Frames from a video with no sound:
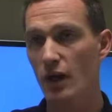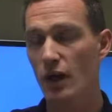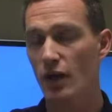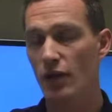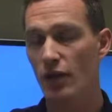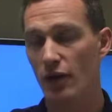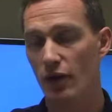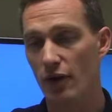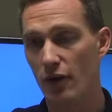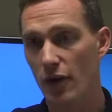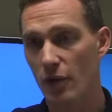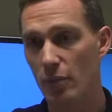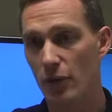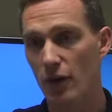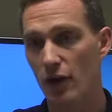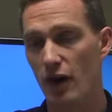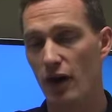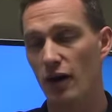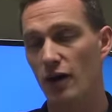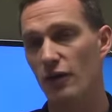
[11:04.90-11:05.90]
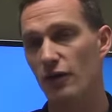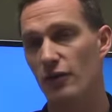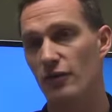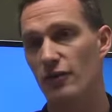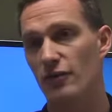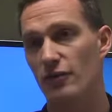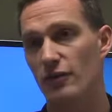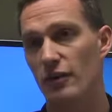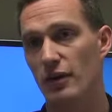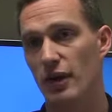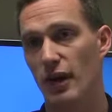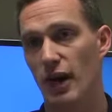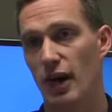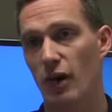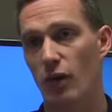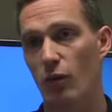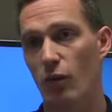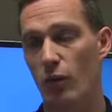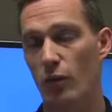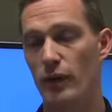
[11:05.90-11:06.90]
There are a number of
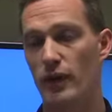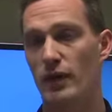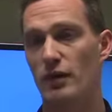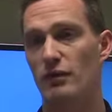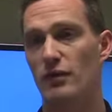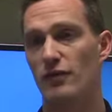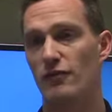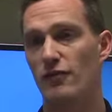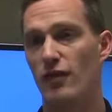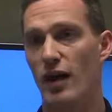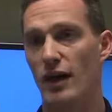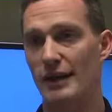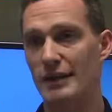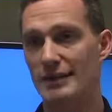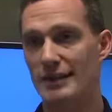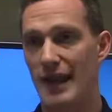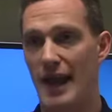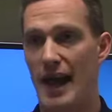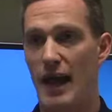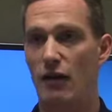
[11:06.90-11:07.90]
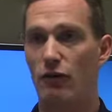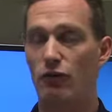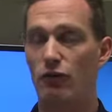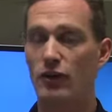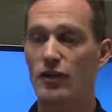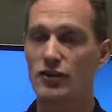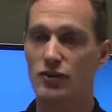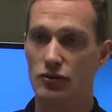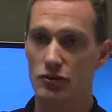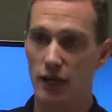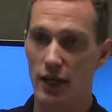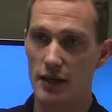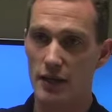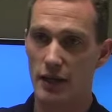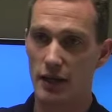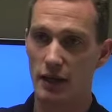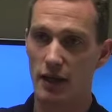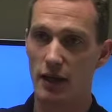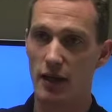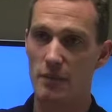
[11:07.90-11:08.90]
what we define as at-risk
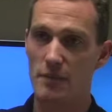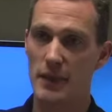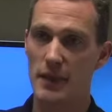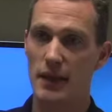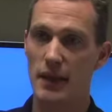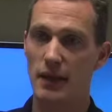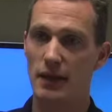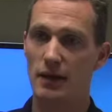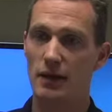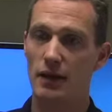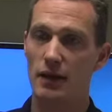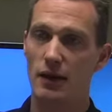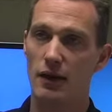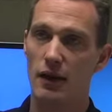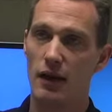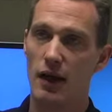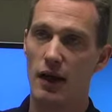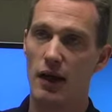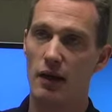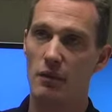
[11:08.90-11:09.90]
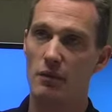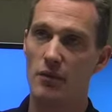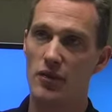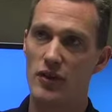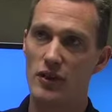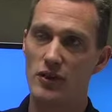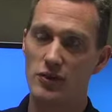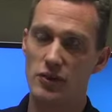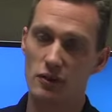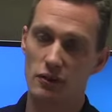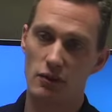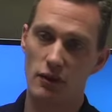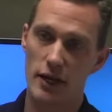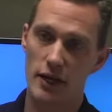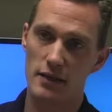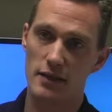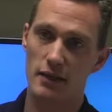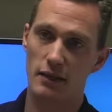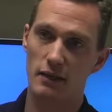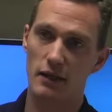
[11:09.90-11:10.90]
criteria, meaning these are
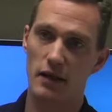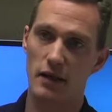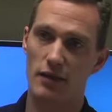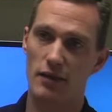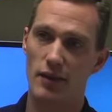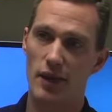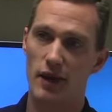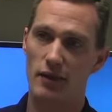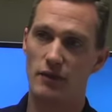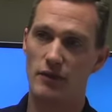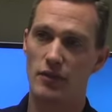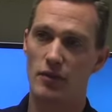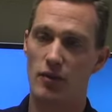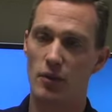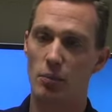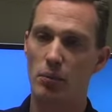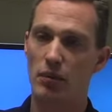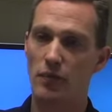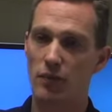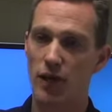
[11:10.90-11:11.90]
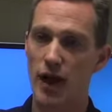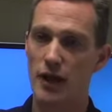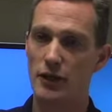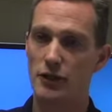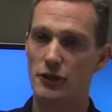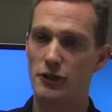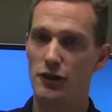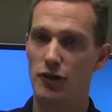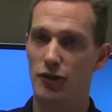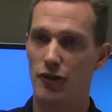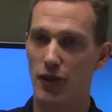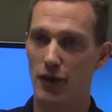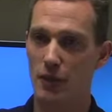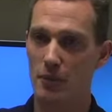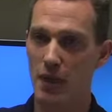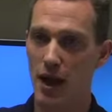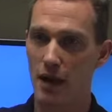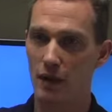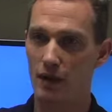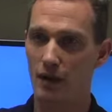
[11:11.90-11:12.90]
criteria that the provider should think
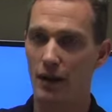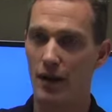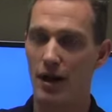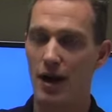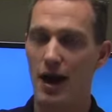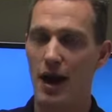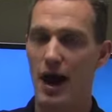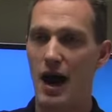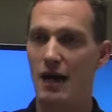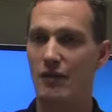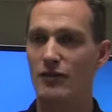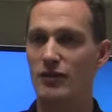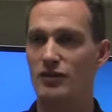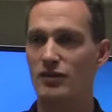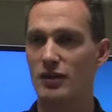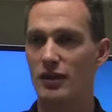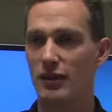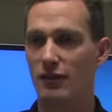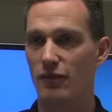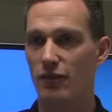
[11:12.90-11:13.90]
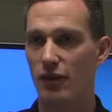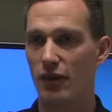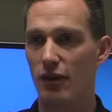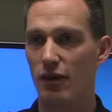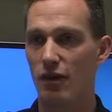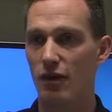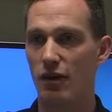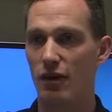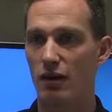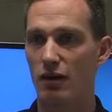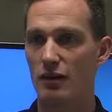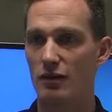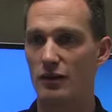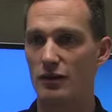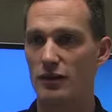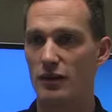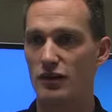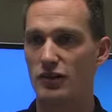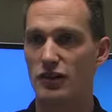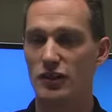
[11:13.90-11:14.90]
about. Obviously, if there are
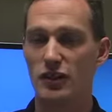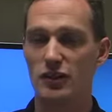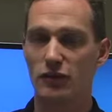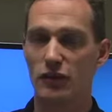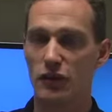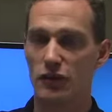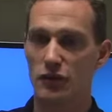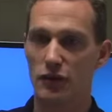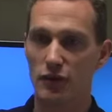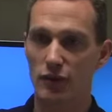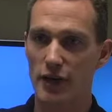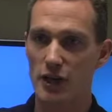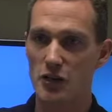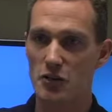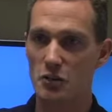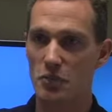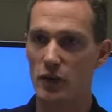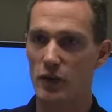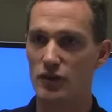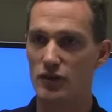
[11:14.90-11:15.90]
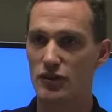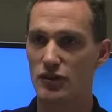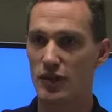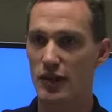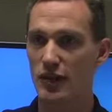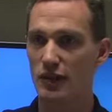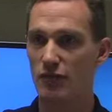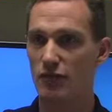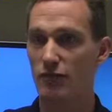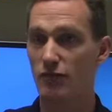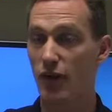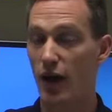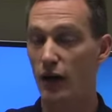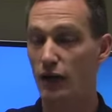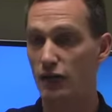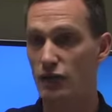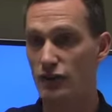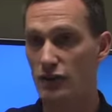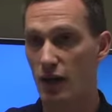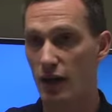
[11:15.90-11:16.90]
significant derangements in
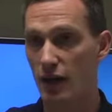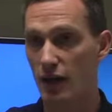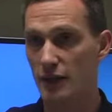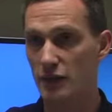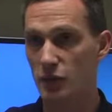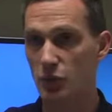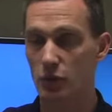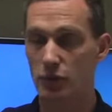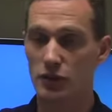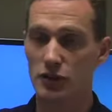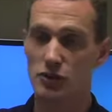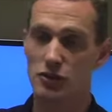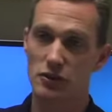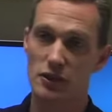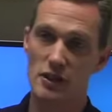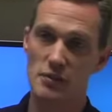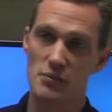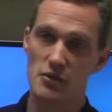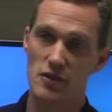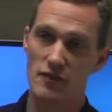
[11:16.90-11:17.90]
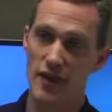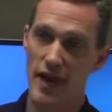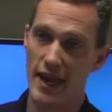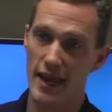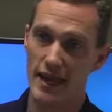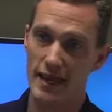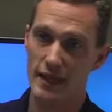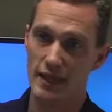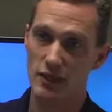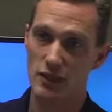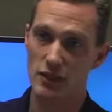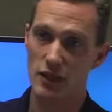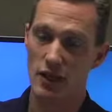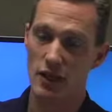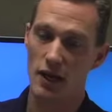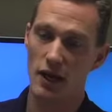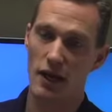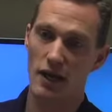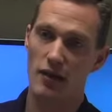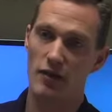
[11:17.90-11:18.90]
vital signs or extremes of age,
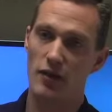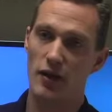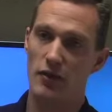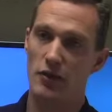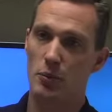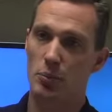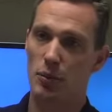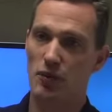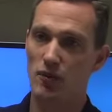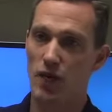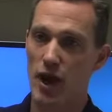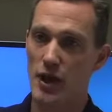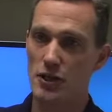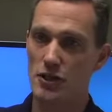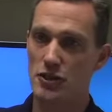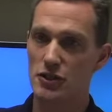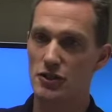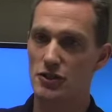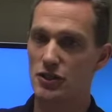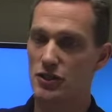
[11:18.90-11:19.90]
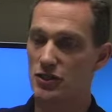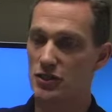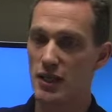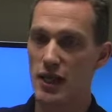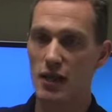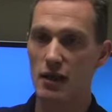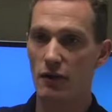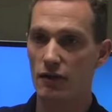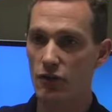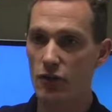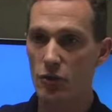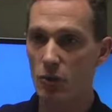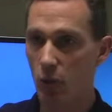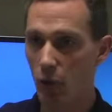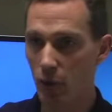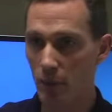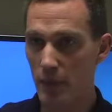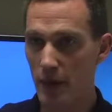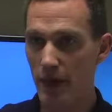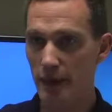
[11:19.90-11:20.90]
that the provider should just take a few
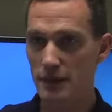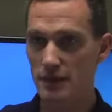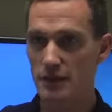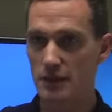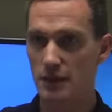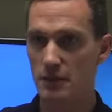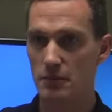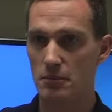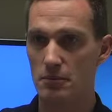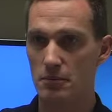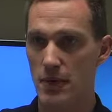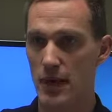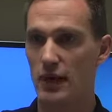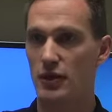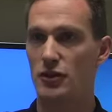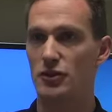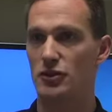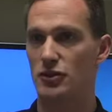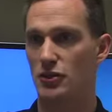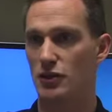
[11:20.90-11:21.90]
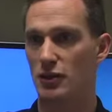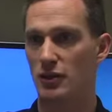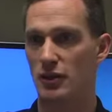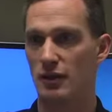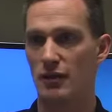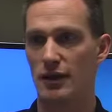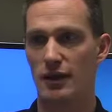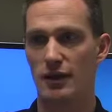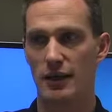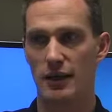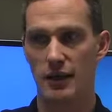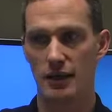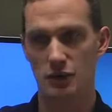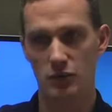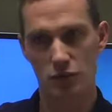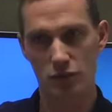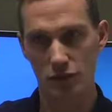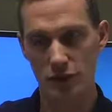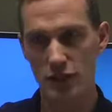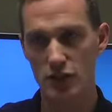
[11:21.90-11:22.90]
more minutes to make sure that
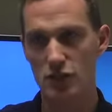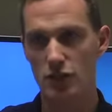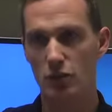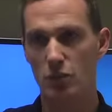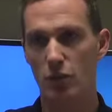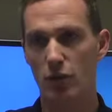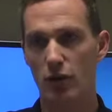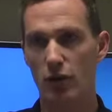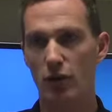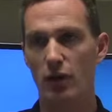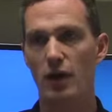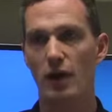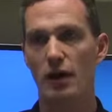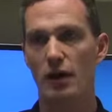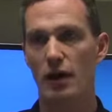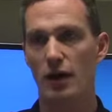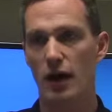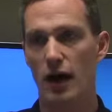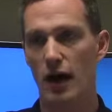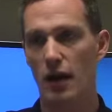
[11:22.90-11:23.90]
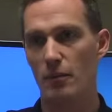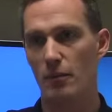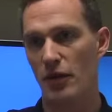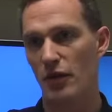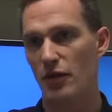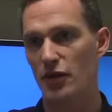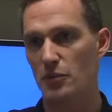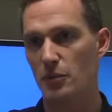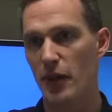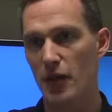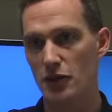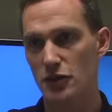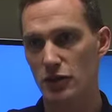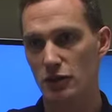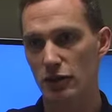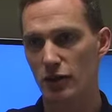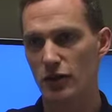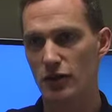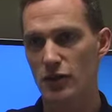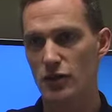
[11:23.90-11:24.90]
it's reasonable that this
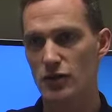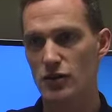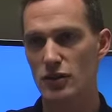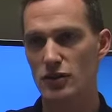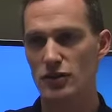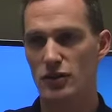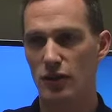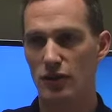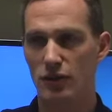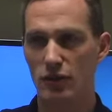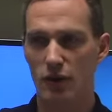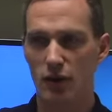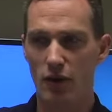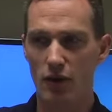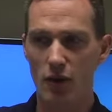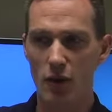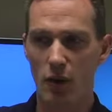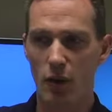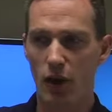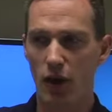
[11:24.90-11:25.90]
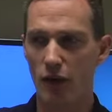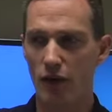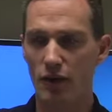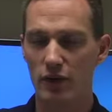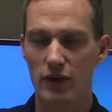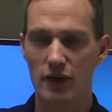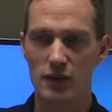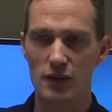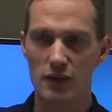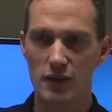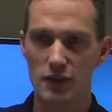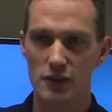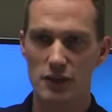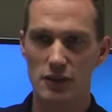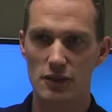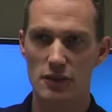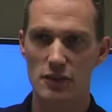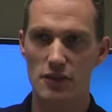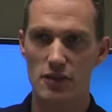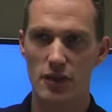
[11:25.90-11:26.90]
patient refuses, that there are no other
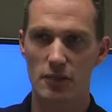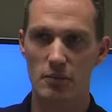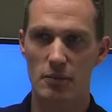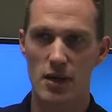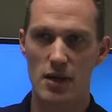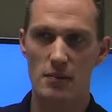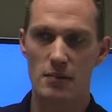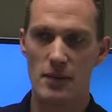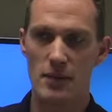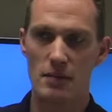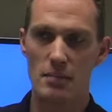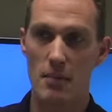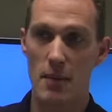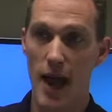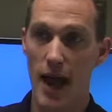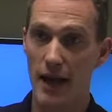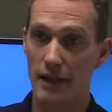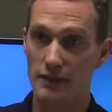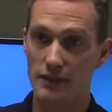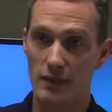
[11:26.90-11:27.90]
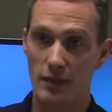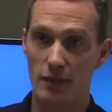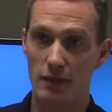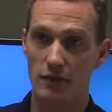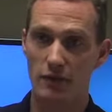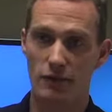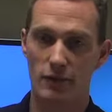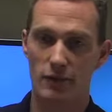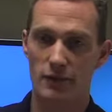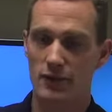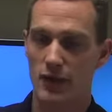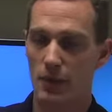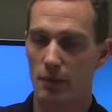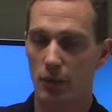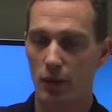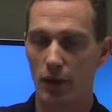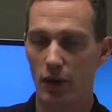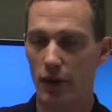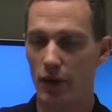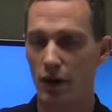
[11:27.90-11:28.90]
conditions that may be masking, for
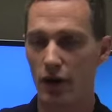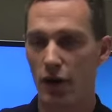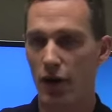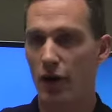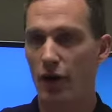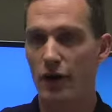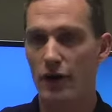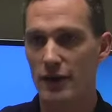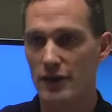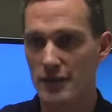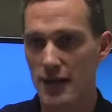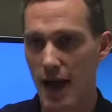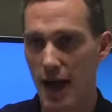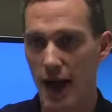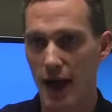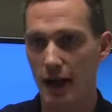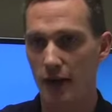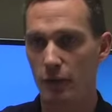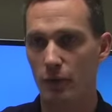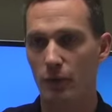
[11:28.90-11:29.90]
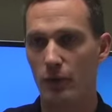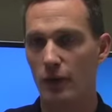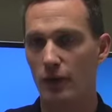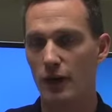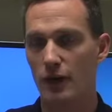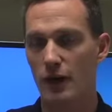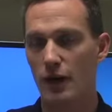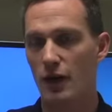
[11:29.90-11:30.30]
example, a heart attack or